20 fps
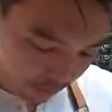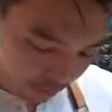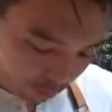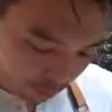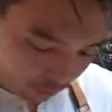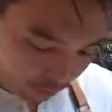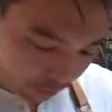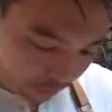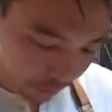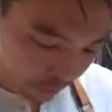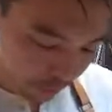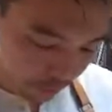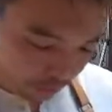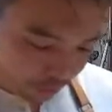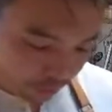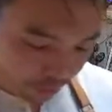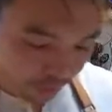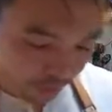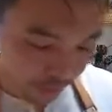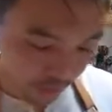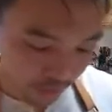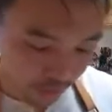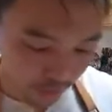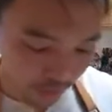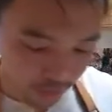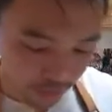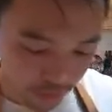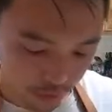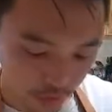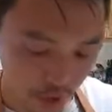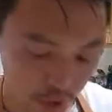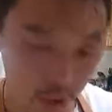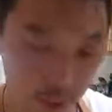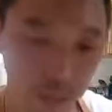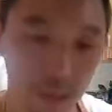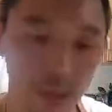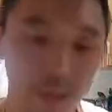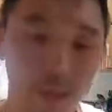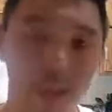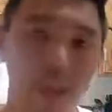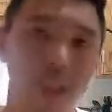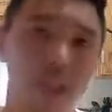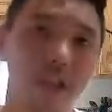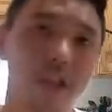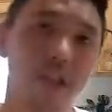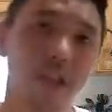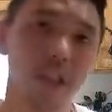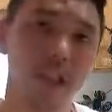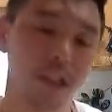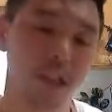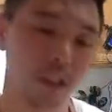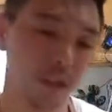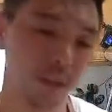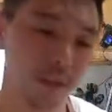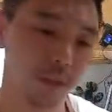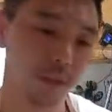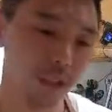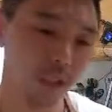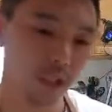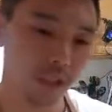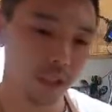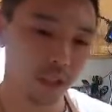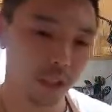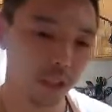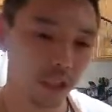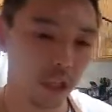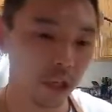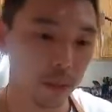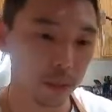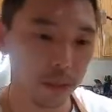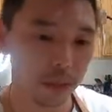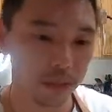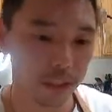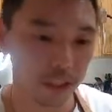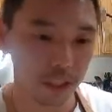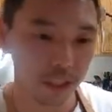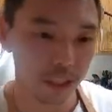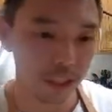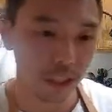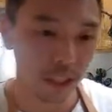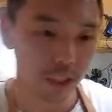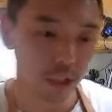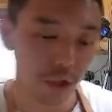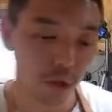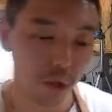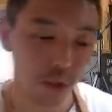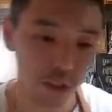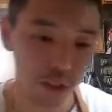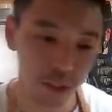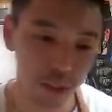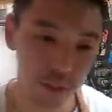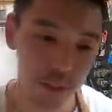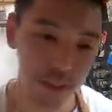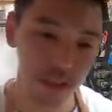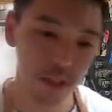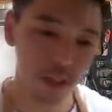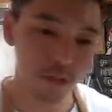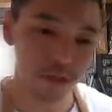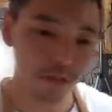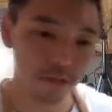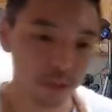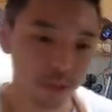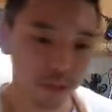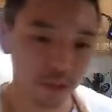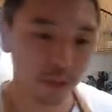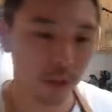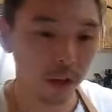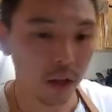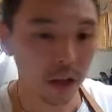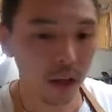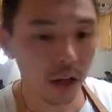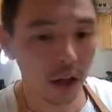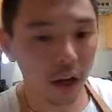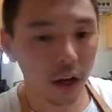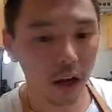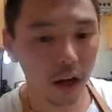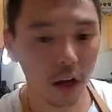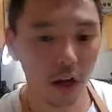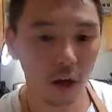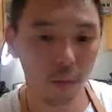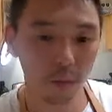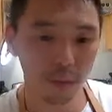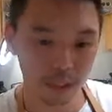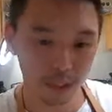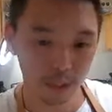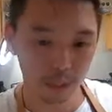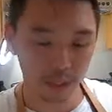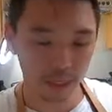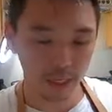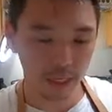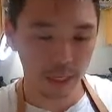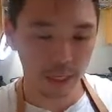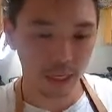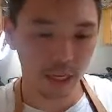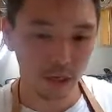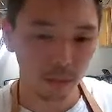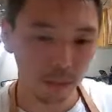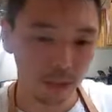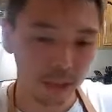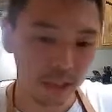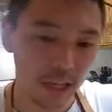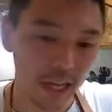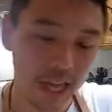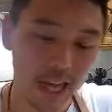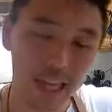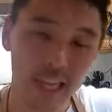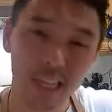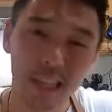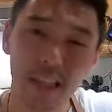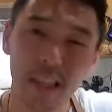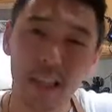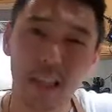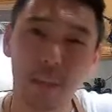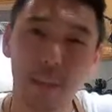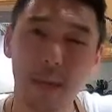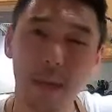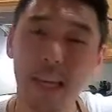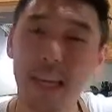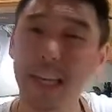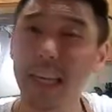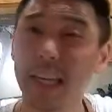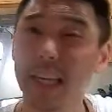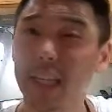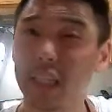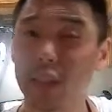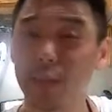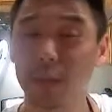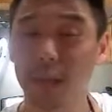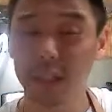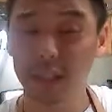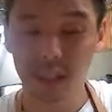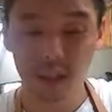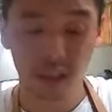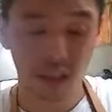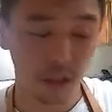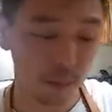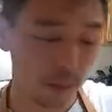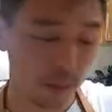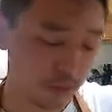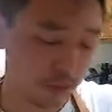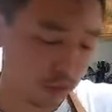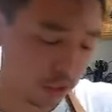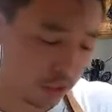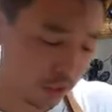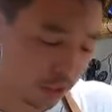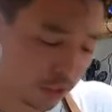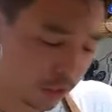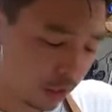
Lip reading: what we just cooked today is a Kung Pao chicken. This is a Kung Pao chicken that is loosely based off of the recipe that I had written, hacking the Panda Express Kung Pao chicken.